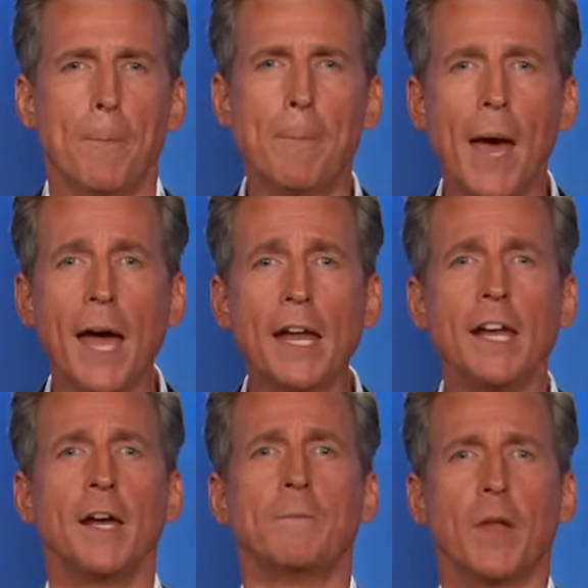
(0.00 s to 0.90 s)

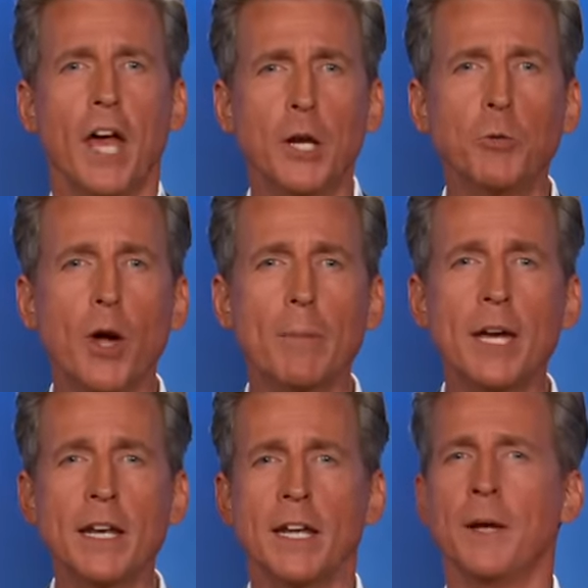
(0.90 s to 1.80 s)
Men and
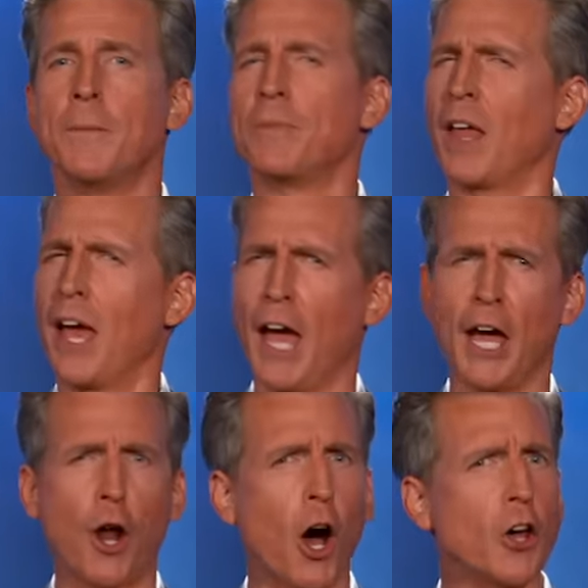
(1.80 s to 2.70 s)
women
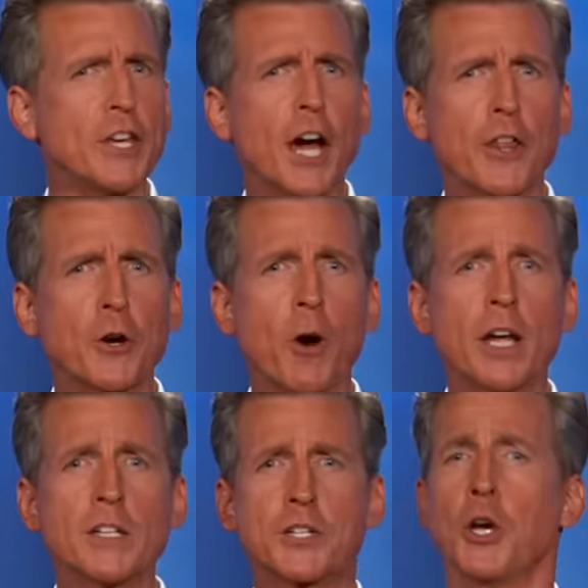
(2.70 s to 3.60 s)
and all the other
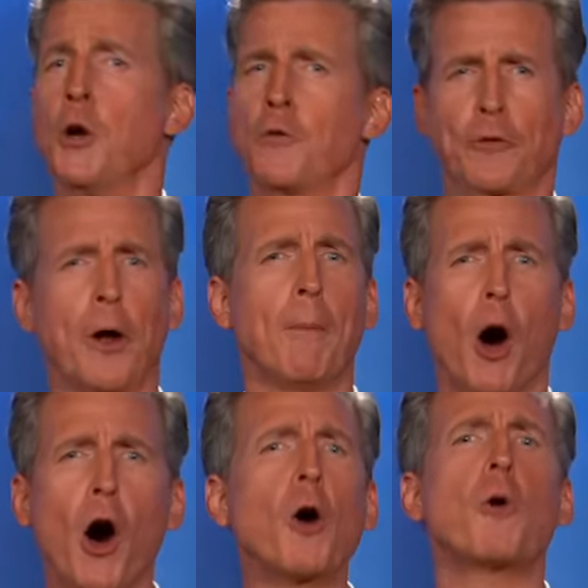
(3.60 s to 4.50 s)
ones from
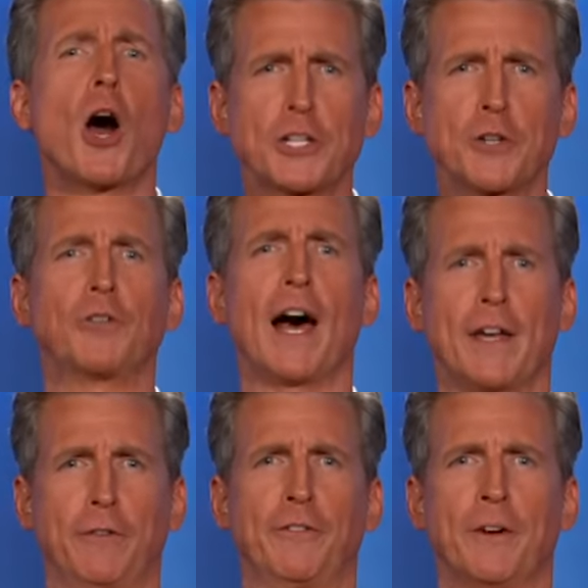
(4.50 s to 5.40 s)
all walks of
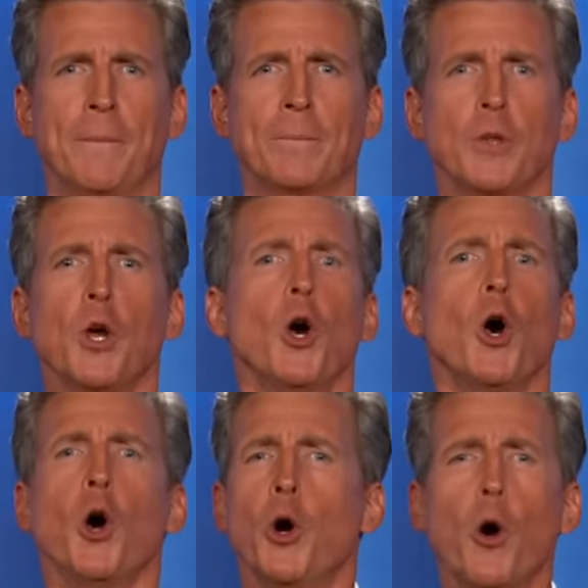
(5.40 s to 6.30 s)
life
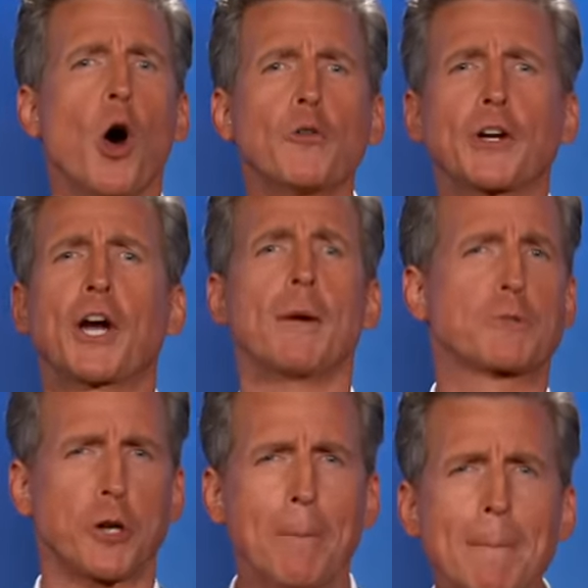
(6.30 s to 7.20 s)
who overcome
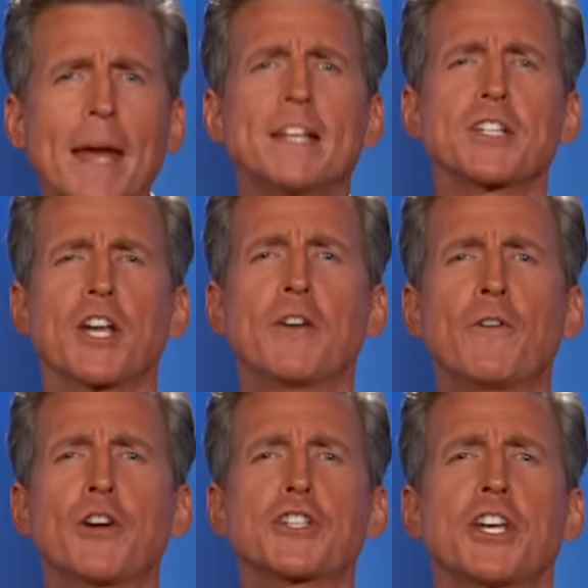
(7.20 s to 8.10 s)
tremendous
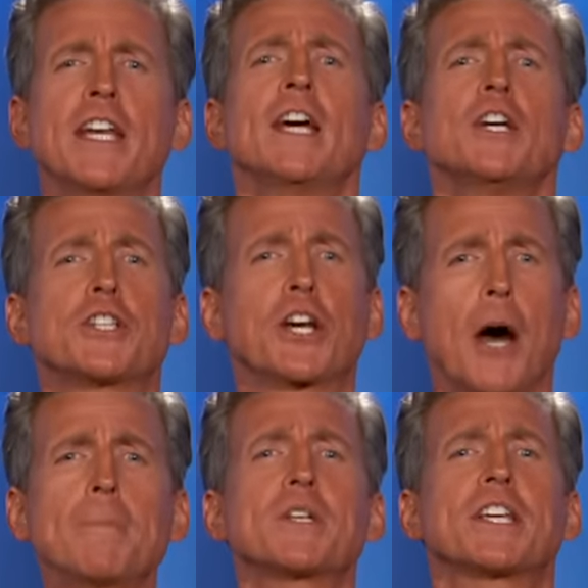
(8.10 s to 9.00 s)
adversity to
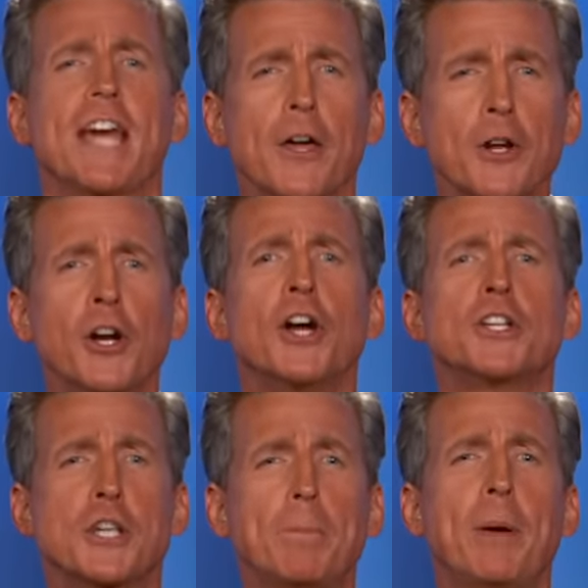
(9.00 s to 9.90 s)
come together
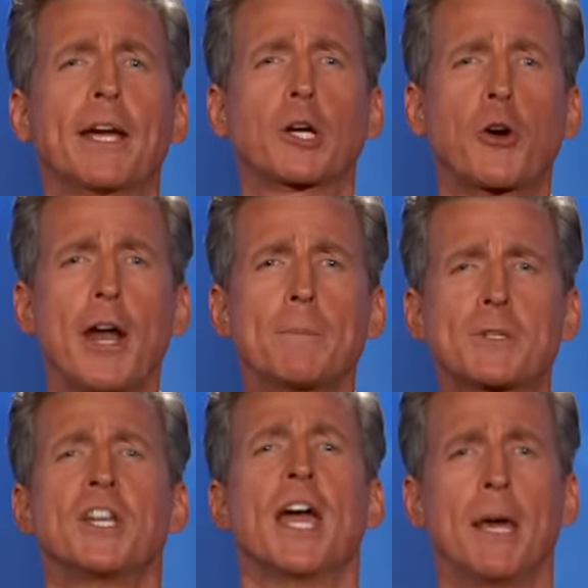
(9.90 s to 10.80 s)
to pick
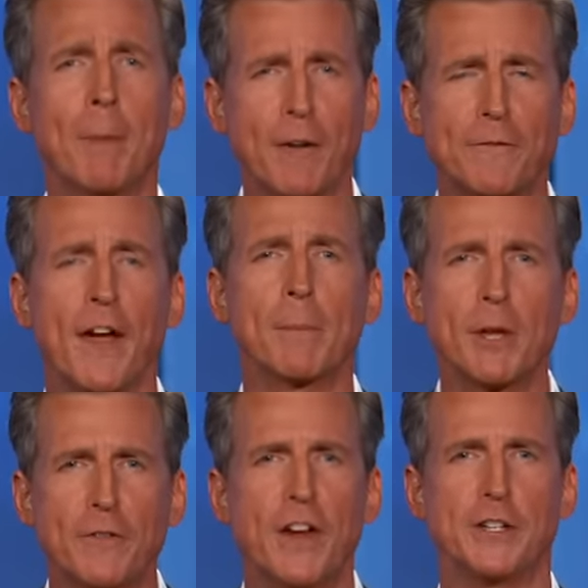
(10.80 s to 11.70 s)
grapes in my
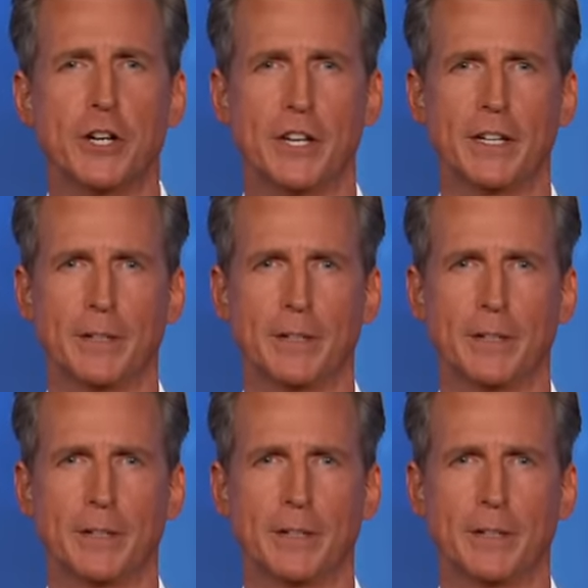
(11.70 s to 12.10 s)
family vineyard.